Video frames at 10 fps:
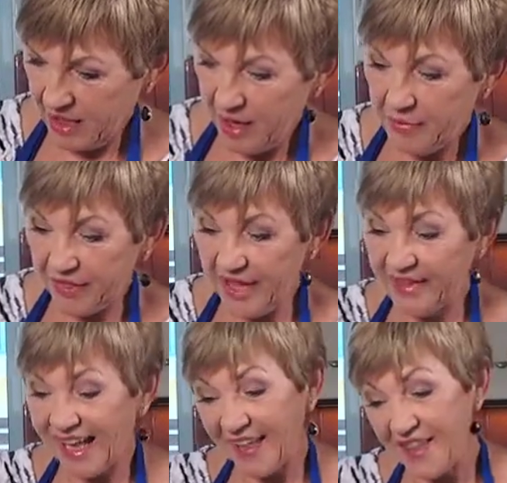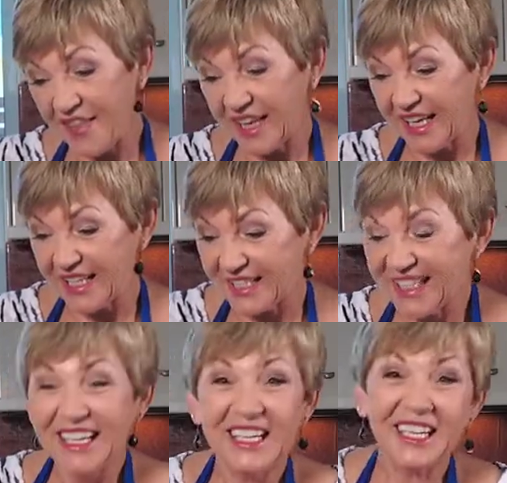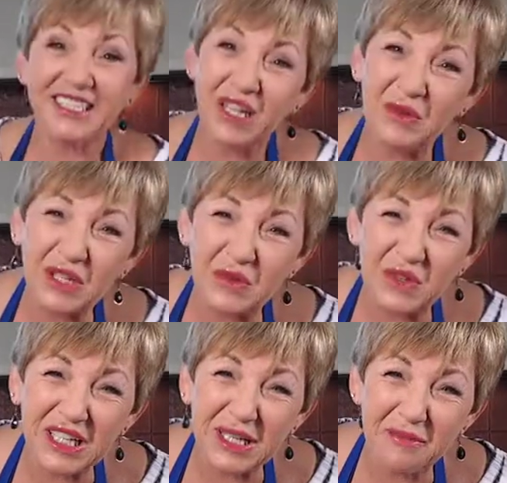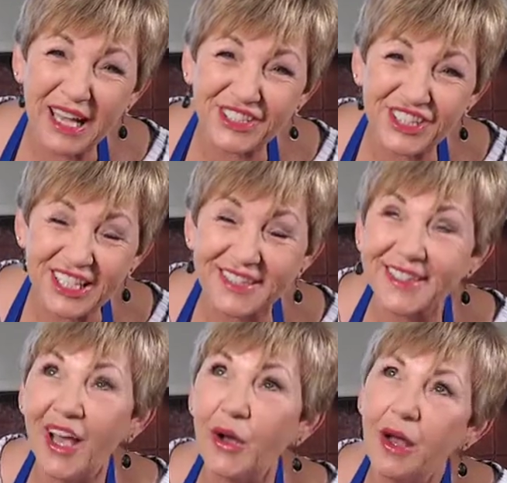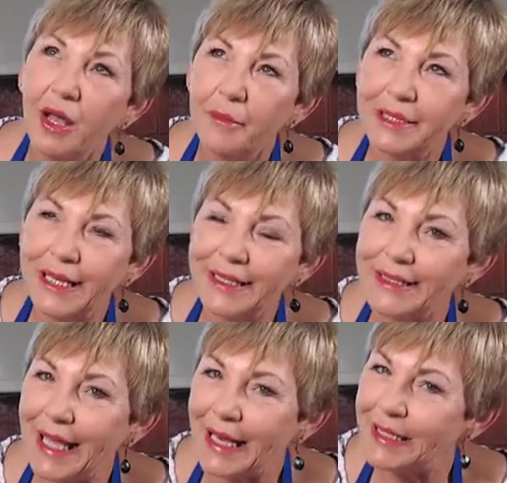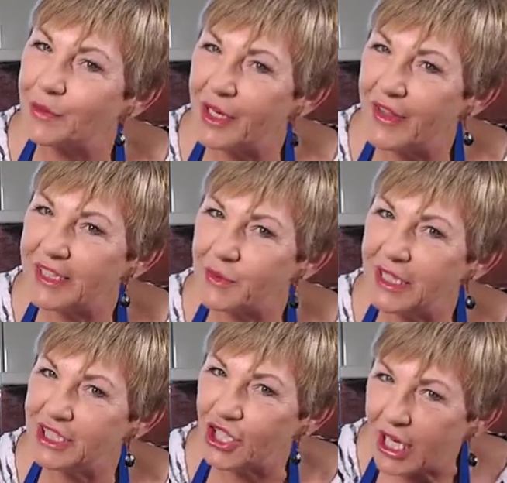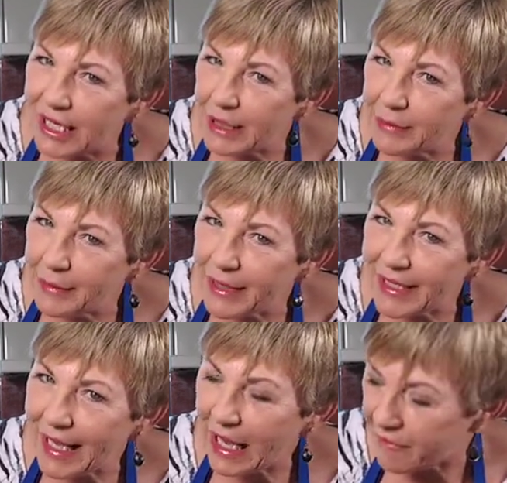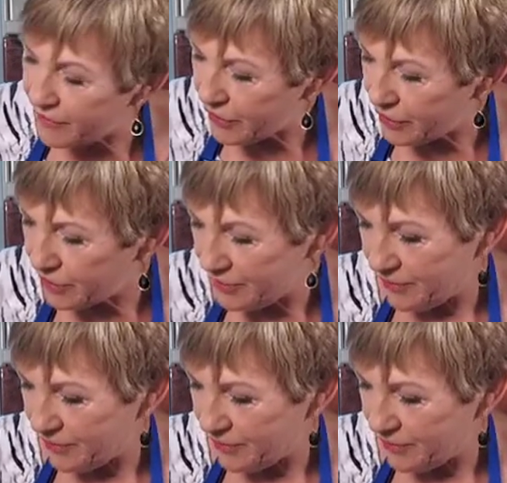But then the other thing is, you don't want it really mushy. So potato salad's one of those ones you've got to be a bit careful.